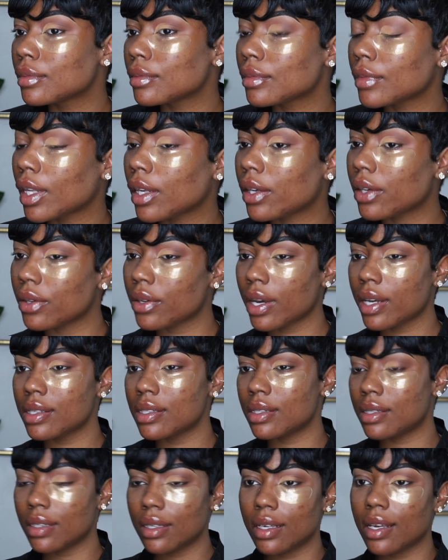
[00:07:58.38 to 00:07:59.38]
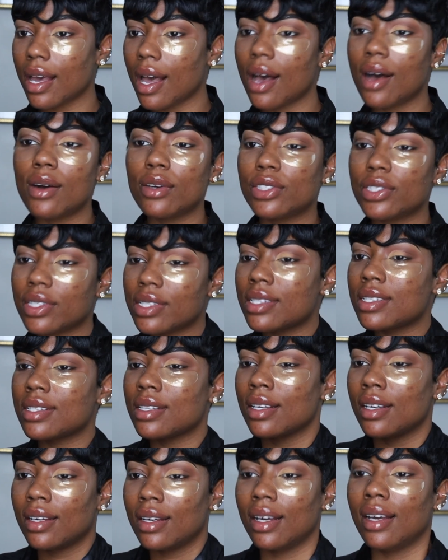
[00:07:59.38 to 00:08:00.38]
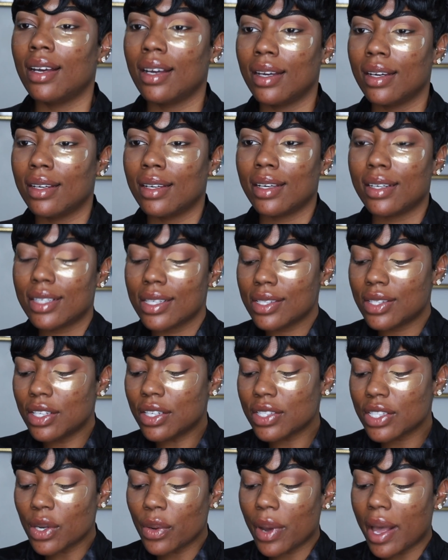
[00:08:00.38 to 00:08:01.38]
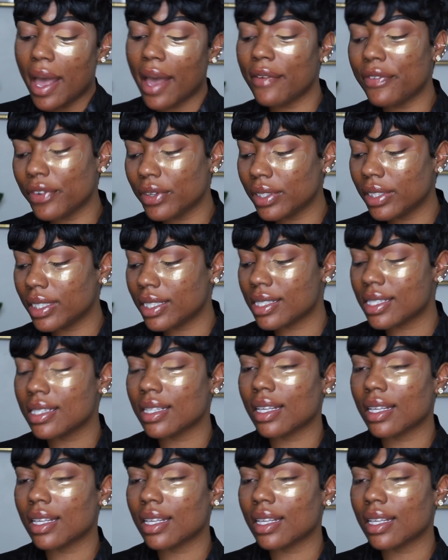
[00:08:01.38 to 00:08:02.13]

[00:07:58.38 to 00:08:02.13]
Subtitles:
Like, you guys see how it just looks so effortless.